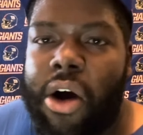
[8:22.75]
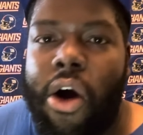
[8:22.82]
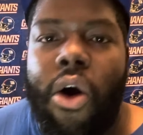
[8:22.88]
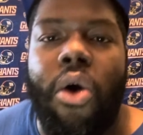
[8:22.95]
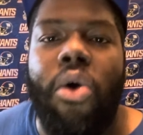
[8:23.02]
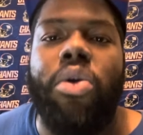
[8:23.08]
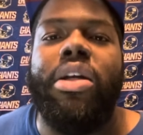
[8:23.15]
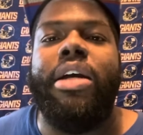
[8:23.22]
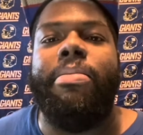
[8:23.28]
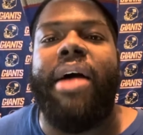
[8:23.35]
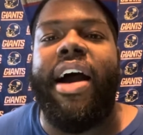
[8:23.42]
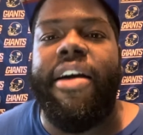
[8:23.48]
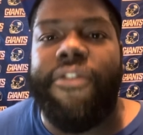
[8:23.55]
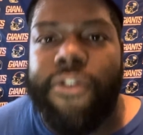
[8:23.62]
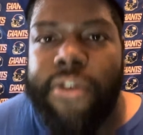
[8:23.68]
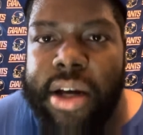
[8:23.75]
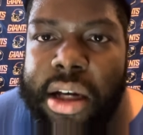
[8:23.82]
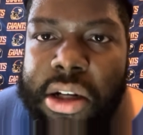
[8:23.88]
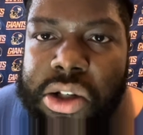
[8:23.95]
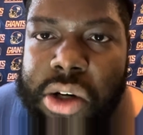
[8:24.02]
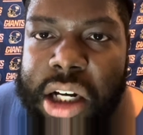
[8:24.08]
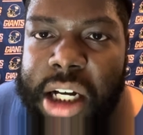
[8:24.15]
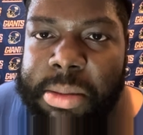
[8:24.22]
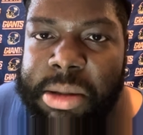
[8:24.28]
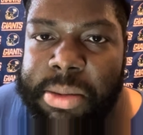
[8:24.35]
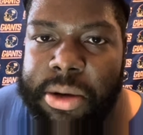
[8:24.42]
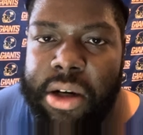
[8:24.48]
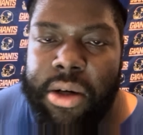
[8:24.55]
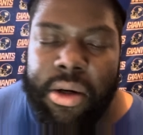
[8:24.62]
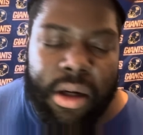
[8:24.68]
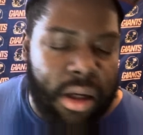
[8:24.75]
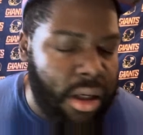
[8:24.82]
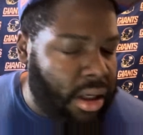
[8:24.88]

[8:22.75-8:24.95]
Only in my freaking dreams, bro.